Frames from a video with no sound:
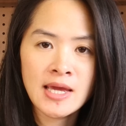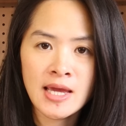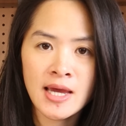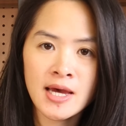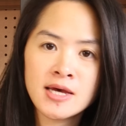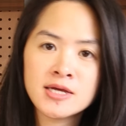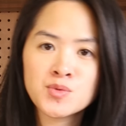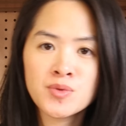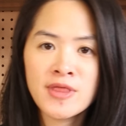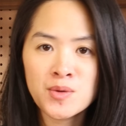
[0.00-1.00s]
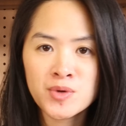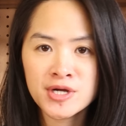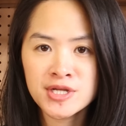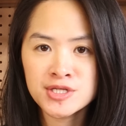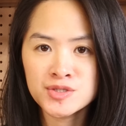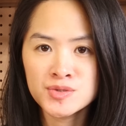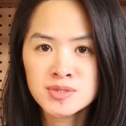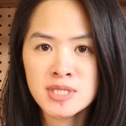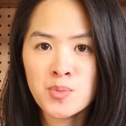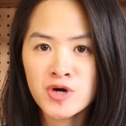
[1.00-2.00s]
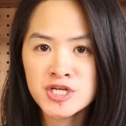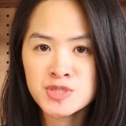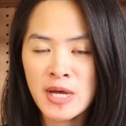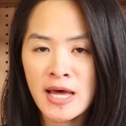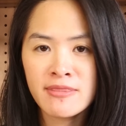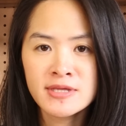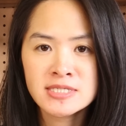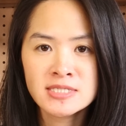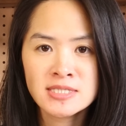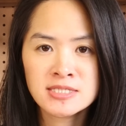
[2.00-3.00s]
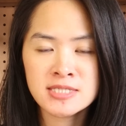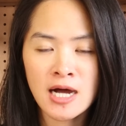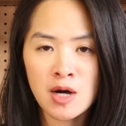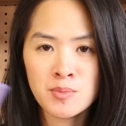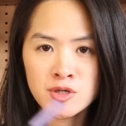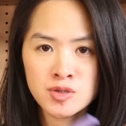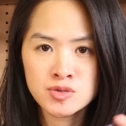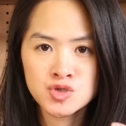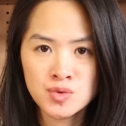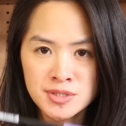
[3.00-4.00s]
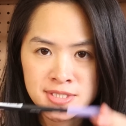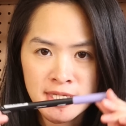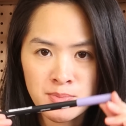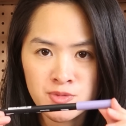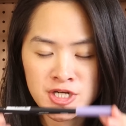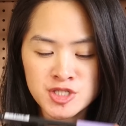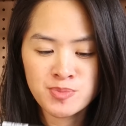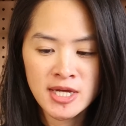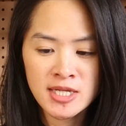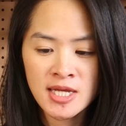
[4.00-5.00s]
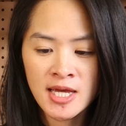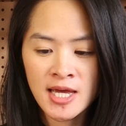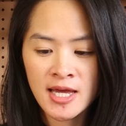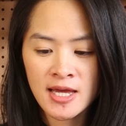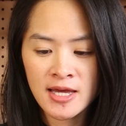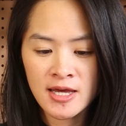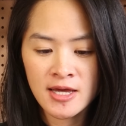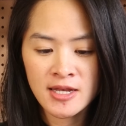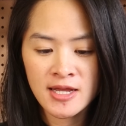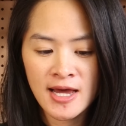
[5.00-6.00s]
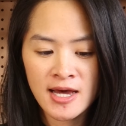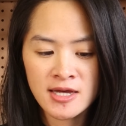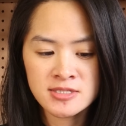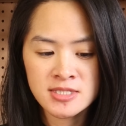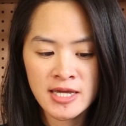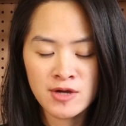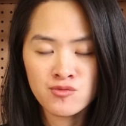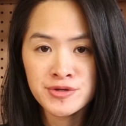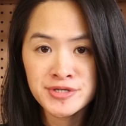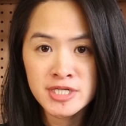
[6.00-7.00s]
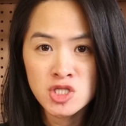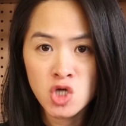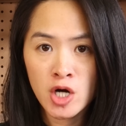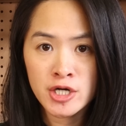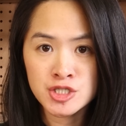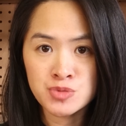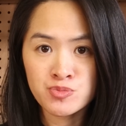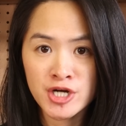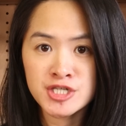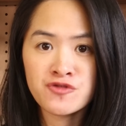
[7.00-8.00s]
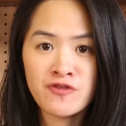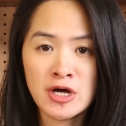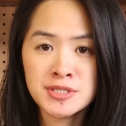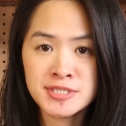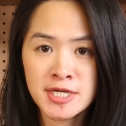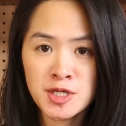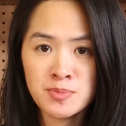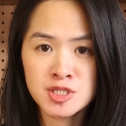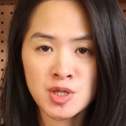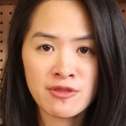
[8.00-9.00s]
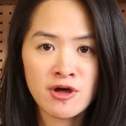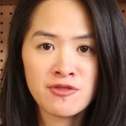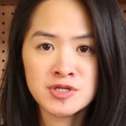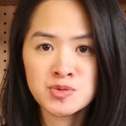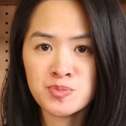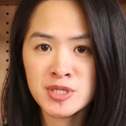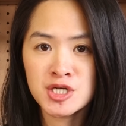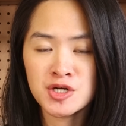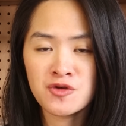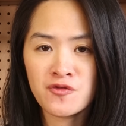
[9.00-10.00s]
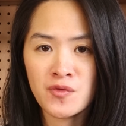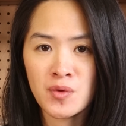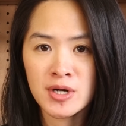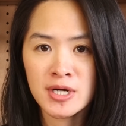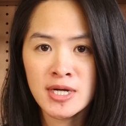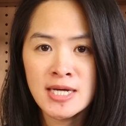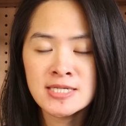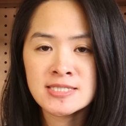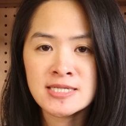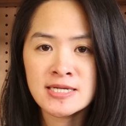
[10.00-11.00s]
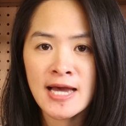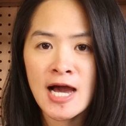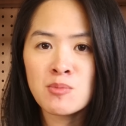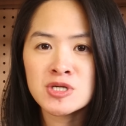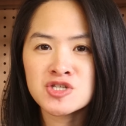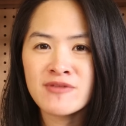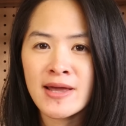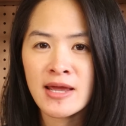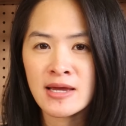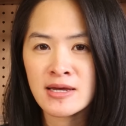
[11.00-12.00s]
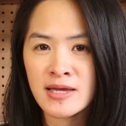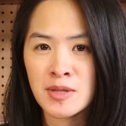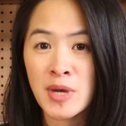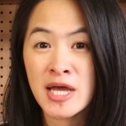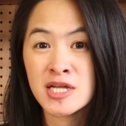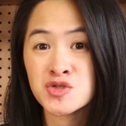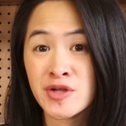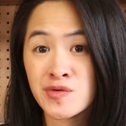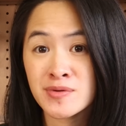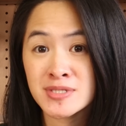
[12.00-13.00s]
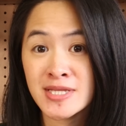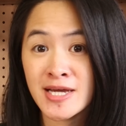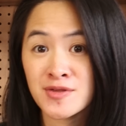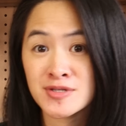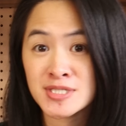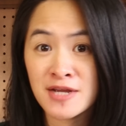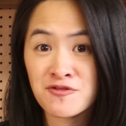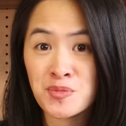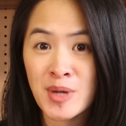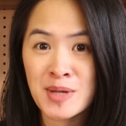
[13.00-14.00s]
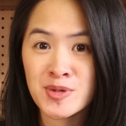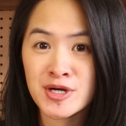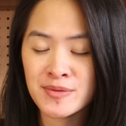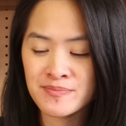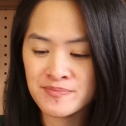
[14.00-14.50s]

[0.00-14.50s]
And then we're going to use a brush pen. This is the Tombow dual tip brush pen, and it has a really large brush felt tip, so I thought this would be good for seeing how much of that ink can penetrate through to the other side of the paper.